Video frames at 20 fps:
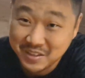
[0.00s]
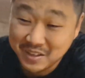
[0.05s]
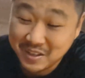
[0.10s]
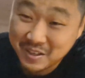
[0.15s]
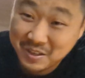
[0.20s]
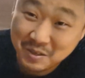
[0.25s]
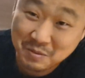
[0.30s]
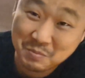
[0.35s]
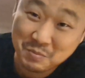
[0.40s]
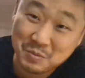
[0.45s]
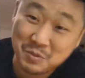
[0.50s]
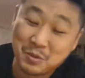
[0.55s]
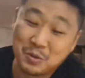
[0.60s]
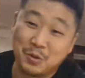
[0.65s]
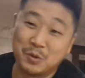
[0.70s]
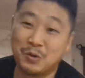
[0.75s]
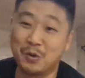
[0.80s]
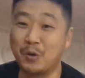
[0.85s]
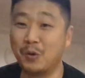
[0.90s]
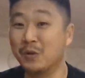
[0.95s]

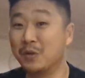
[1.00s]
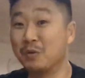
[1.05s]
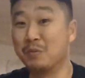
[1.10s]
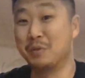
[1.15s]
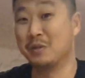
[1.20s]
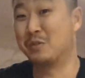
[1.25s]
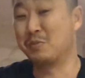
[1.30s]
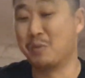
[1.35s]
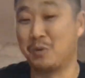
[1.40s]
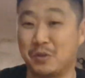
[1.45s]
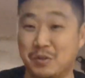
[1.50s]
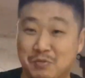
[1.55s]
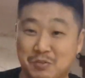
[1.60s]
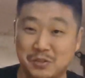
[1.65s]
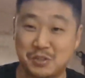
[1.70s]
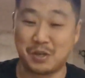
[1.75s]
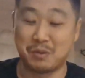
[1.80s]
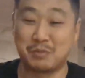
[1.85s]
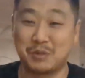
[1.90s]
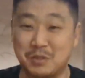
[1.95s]
or a little bit smaller for
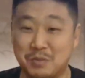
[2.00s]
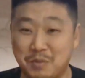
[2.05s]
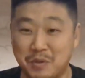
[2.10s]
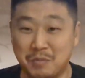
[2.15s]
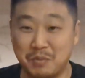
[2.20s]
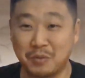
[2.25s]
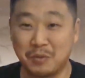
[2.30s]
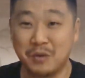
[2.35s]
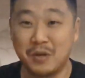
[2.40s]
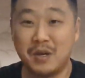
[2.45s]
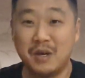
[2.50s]
Japanese people.